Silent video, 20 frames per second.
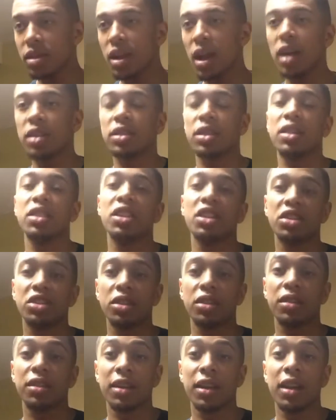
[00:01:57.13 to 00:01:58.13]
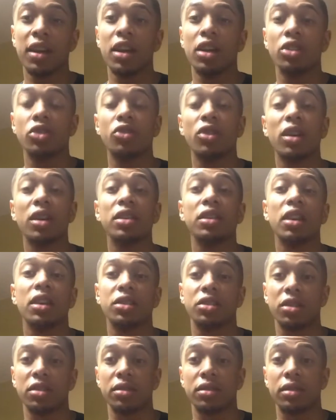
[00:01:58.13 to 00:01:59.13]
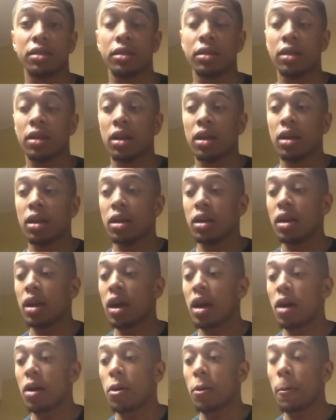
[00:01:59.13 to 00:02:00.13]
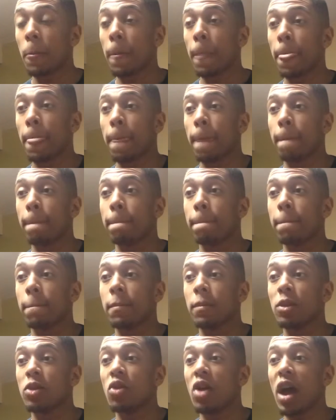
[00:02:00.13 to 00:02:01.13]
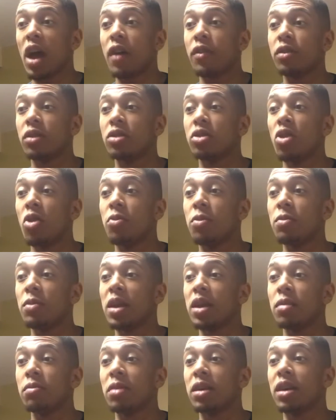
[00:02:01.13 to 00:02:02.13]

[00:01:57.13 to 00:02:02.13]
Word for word: I said addiction, drug addictions. Now, you have the dopamine